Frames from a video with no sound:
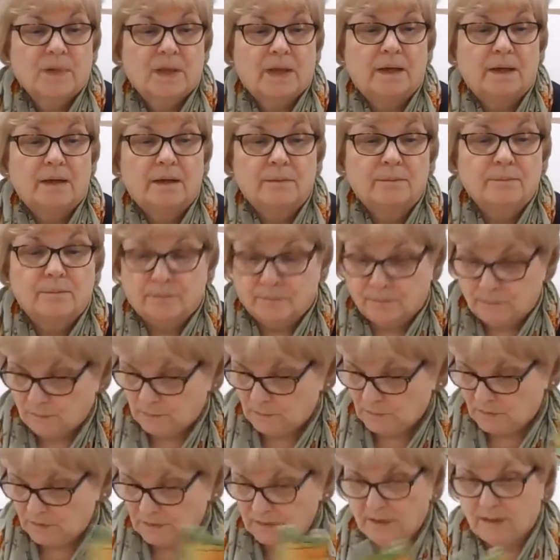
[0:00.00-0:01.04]

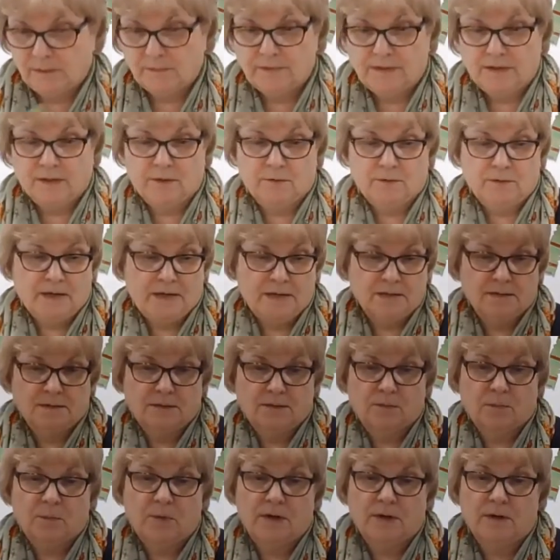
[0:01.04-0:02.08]
Cut the other end
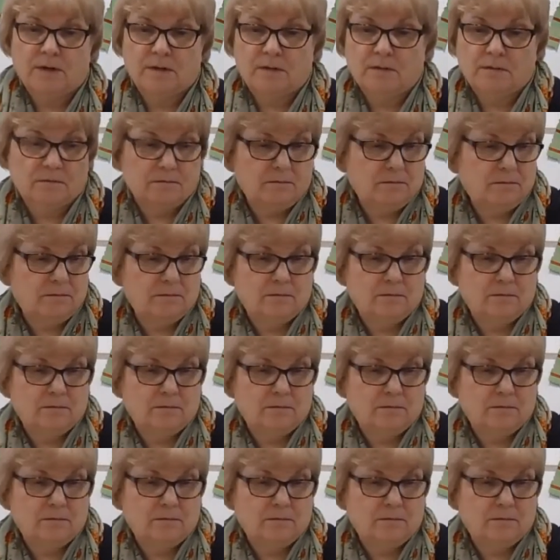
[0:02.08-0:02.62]
as well